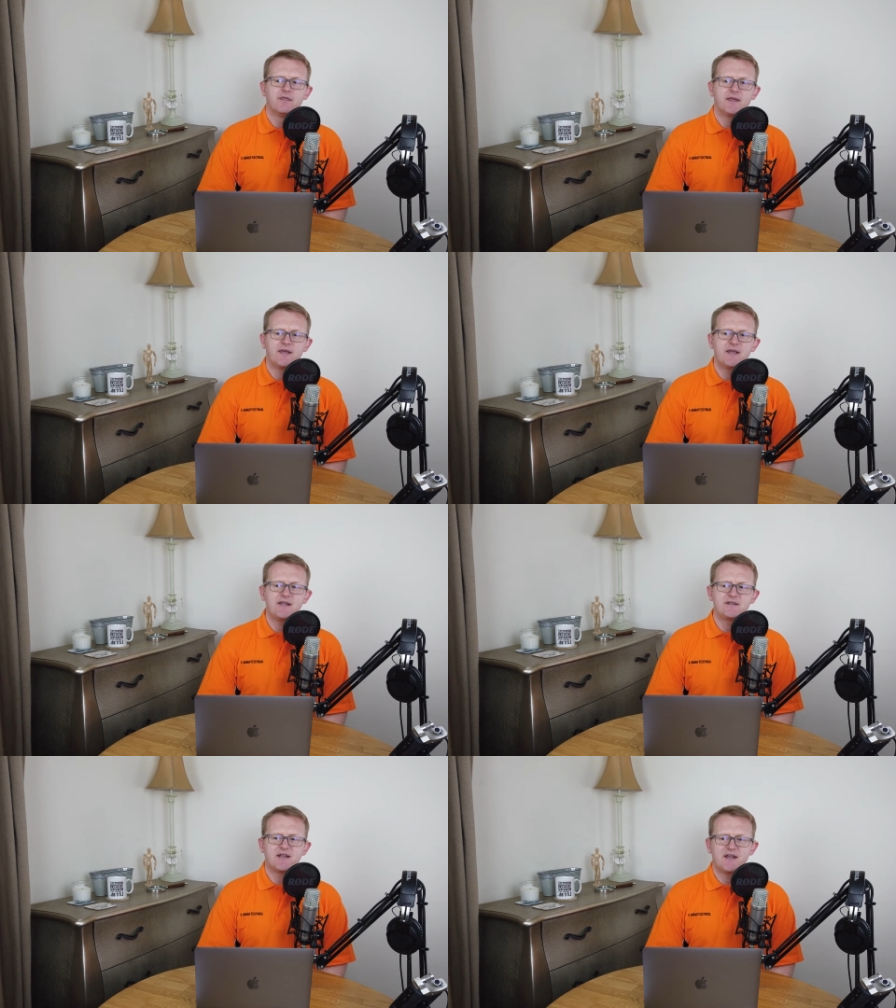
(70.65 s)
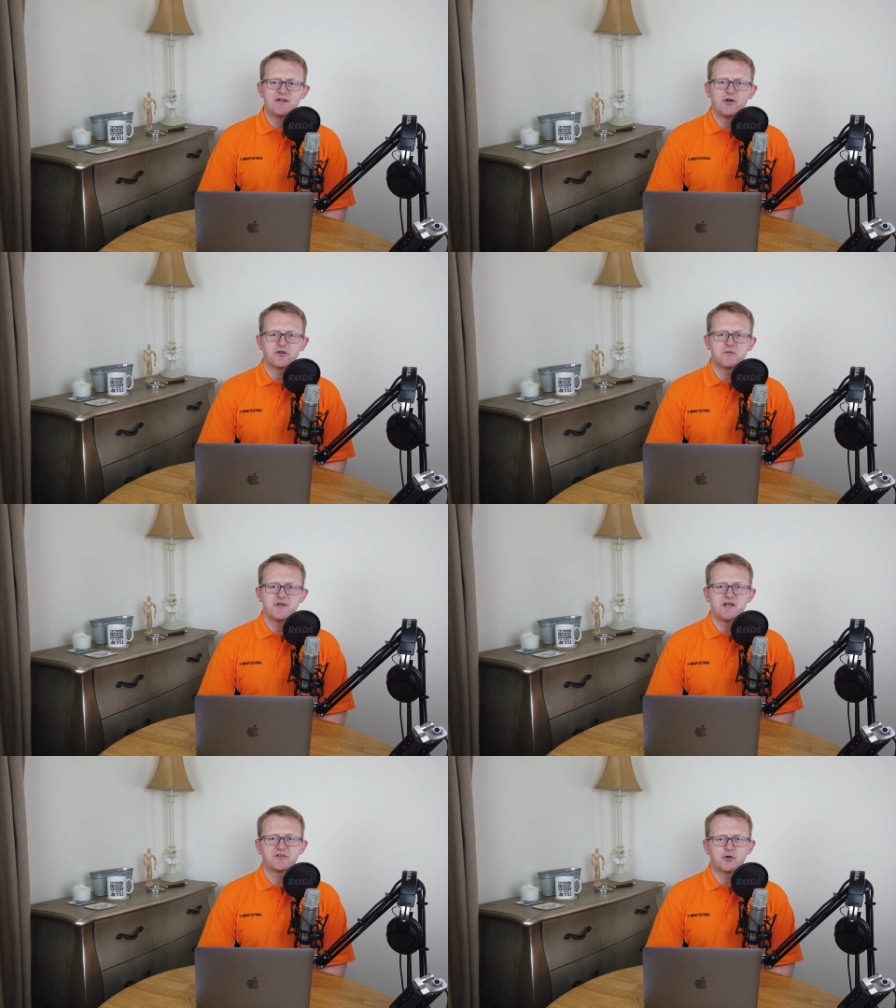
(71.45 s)
they tend not to
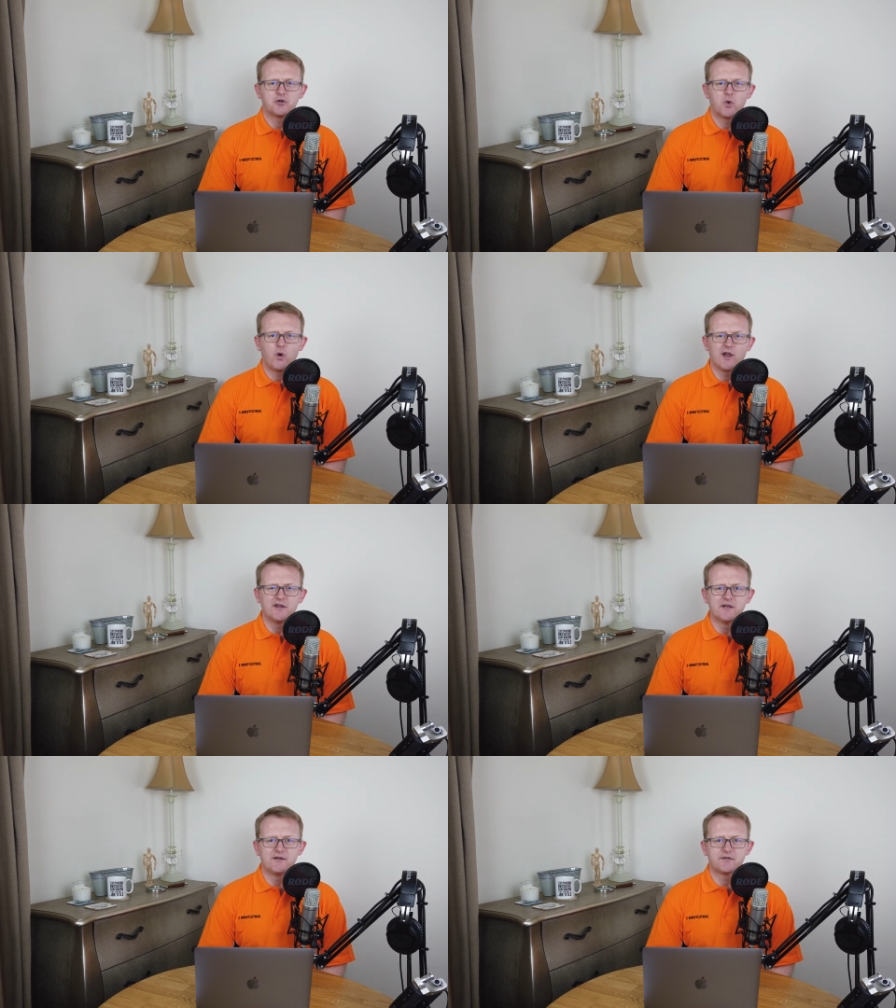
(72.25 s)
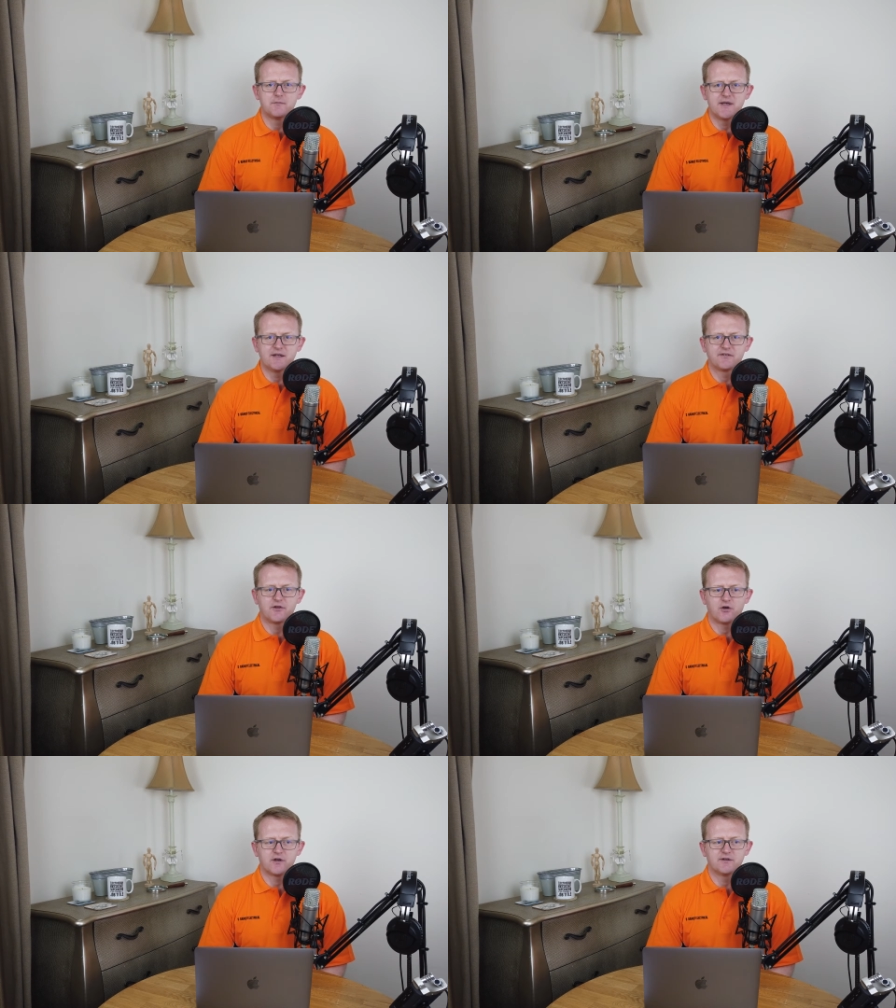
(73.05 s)
be as good quality as the main
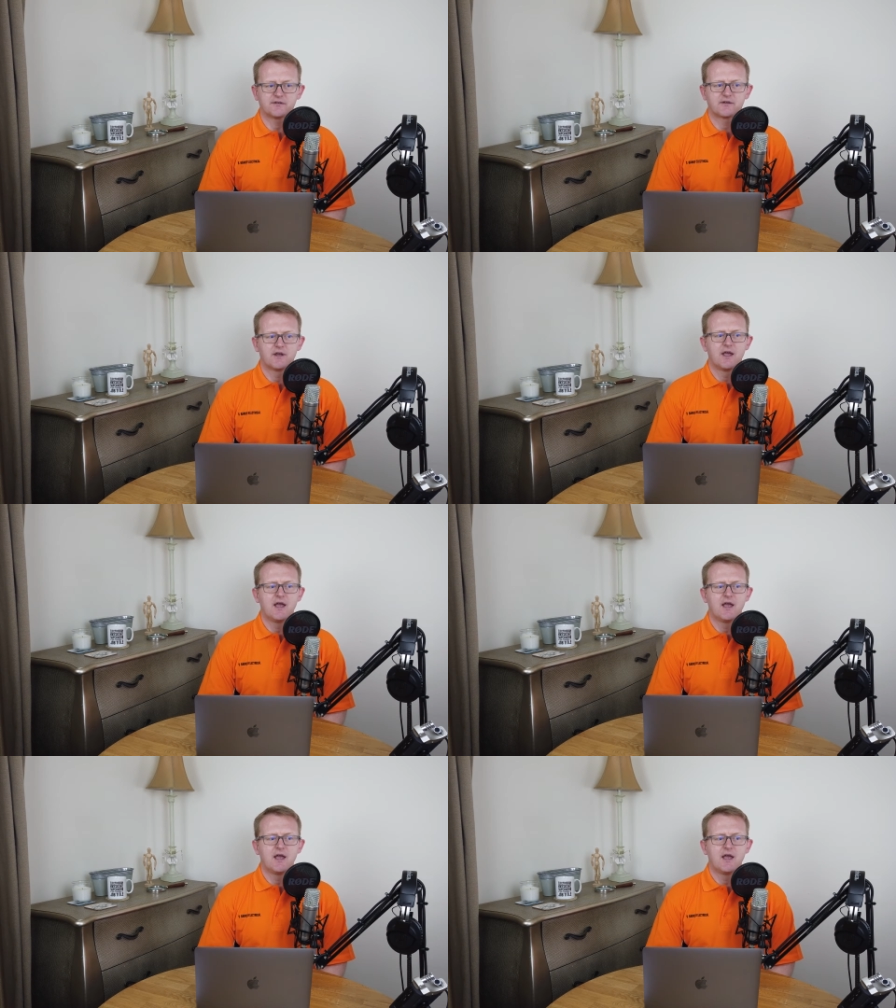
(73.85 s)
sockets,